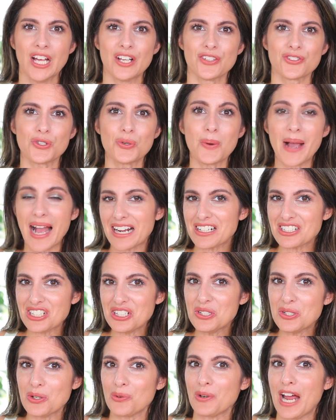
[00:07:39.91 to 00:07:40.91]
So you
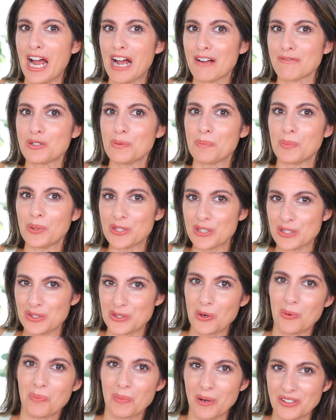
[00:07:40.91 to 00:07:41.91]
actually don't have to put
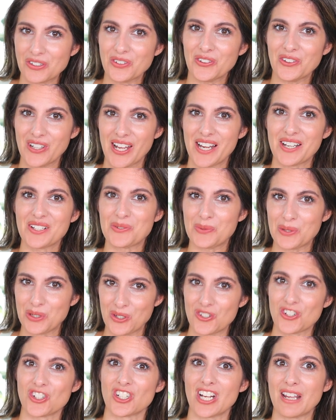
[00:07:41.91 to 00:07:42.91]
soap on your legs when
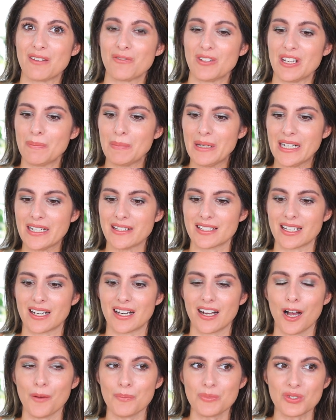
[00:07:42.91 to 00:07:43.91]
you're shaving because it
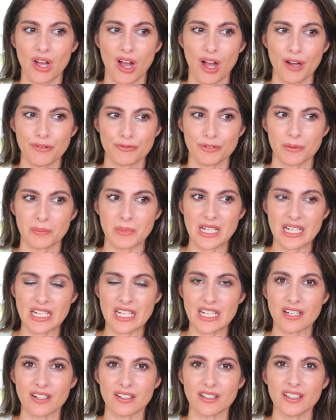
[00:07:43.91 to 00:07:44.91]
comes off from
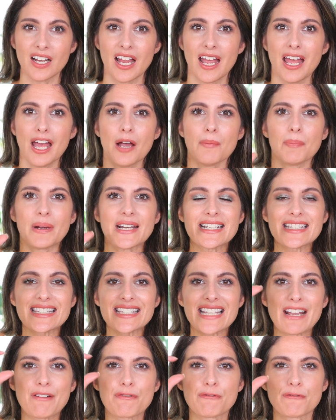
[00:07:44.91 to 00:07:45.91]
here, but it's
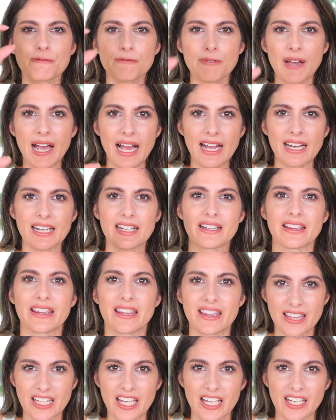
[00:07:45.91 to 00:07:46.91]
like fat and
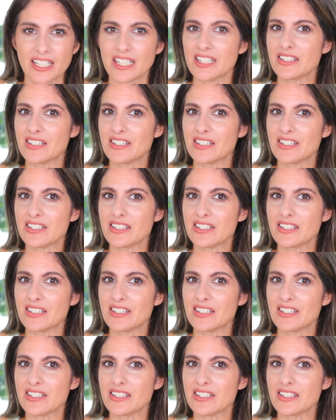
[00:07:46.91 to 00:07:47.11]
thick.